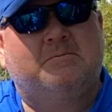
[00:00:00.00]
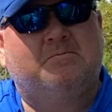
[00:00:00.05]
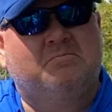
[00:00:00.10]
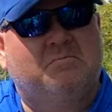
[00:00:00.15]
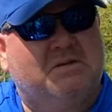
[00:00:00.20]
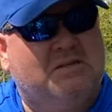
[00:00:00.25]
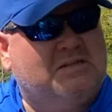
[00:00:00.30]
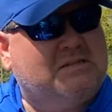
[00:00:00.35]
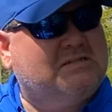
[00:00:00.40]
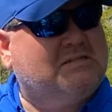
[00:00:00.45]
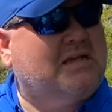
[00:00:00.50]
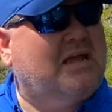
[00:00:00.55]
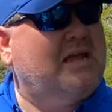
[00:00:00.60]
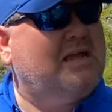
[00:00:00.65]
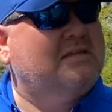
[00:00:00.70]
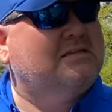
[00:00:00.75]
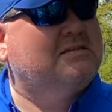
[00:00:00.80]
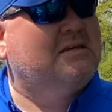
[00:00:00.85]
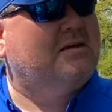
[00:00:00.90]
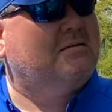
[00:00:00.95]
But he
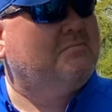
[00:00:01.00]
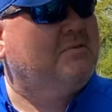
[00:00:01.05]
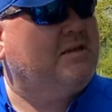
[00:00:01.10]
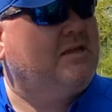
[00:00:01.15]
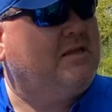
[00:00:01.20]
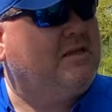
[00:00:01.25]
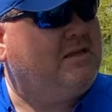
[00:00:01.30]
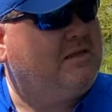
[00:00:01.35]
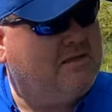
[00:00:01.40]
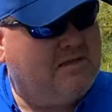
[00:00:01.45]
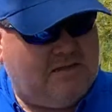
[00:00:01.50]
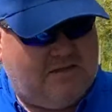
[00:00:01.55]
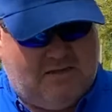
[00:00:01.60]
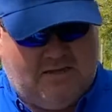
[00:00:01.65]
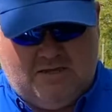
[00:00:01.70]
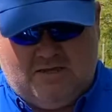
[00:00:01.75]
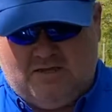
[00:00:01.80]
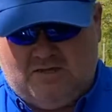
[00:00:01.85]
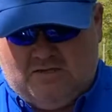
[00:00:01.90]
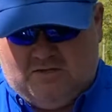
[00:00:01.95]
stands up, and he's
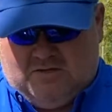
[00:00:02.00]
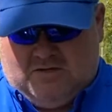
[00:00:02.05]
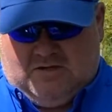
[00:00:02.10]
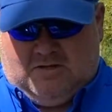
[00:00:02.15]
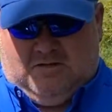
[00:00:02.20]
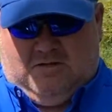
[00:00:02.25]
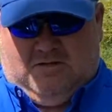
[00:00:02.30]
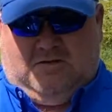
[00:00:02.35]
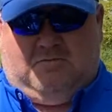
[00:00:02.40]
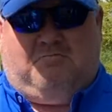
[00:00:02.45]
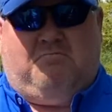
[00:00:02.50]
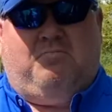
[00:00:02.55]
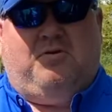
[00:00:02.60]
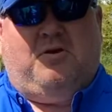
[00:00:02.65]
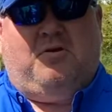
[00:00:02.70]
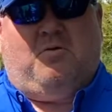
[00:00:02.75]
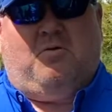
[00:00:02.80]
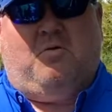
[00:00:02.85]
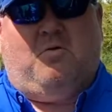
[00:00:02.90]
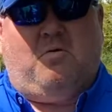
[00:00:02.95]
got this
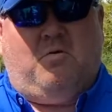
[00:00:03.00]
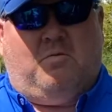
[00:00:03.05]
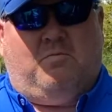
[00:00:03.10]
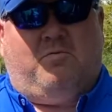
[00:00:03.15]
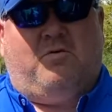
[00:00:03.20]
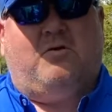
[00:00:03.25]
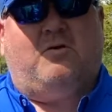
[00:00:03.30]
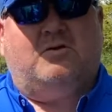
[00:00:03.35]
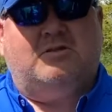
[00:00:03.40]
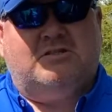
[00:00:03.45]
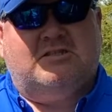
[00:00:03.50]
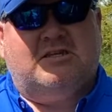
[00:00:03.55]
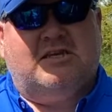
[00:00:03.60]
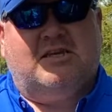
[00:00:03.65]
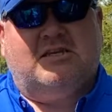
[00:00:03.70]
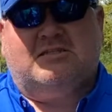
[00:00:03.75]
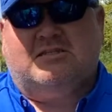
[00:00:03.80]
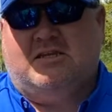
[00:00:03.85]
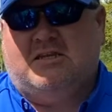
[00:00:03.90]
big old broad chest,